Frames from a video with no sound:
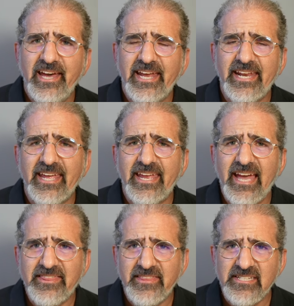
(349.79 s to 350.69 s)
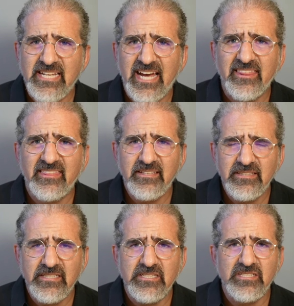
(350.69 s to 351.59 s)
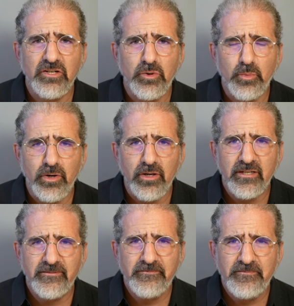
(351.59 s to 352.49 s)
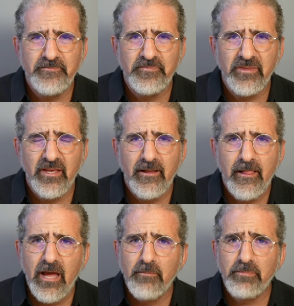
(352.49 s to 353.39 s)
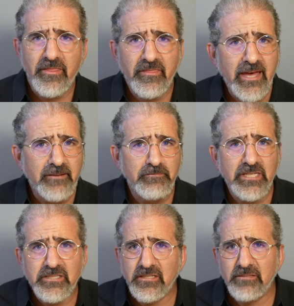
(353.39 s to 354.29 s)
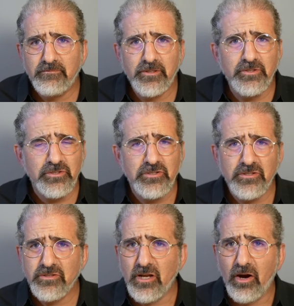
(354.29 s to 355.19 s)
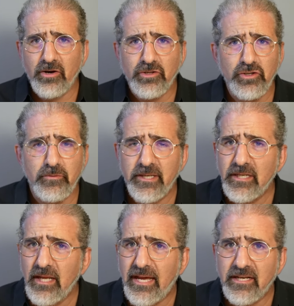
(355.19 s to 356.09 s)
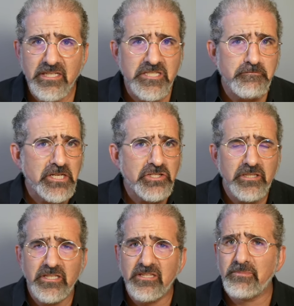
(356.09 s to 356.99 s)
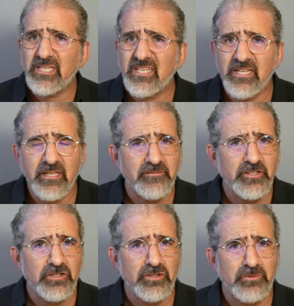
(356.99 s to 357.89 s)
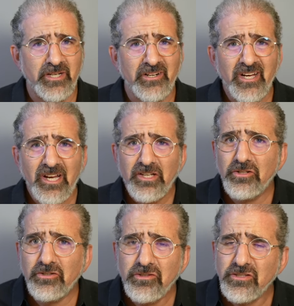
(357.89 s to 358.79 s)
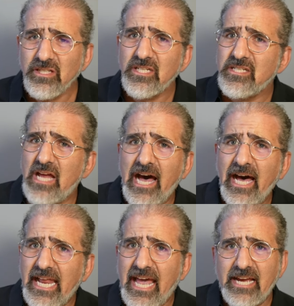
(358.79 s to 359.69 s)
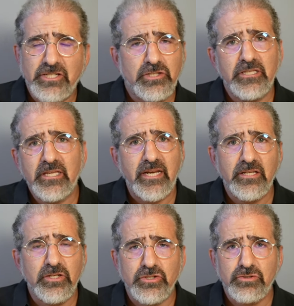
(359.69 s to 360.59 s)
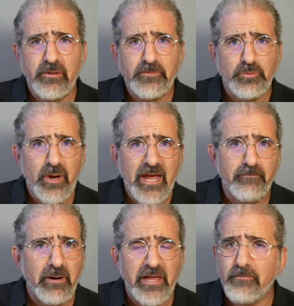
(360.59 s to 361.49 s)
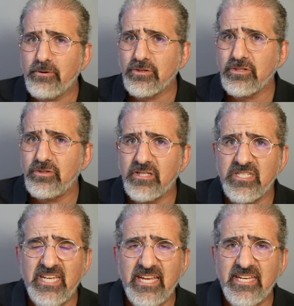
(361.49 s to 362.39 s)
and I get this. I think this is going to work. But then, because producers are human, and especially at the beginning of your career, you're usually not actually getting your script read by the person who can say